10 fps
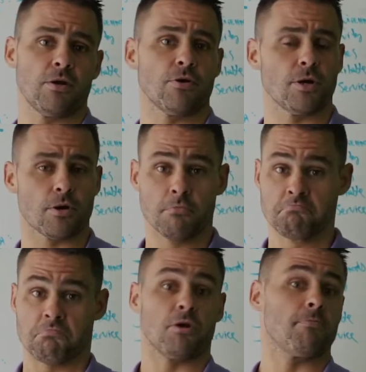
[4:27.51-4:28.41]
or
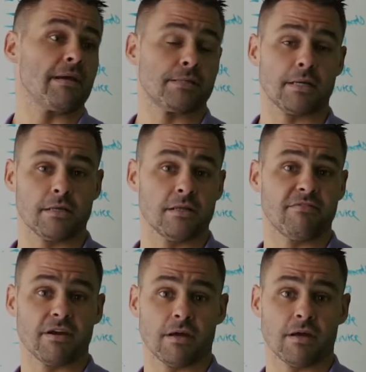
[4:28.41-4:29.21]
you're basically living a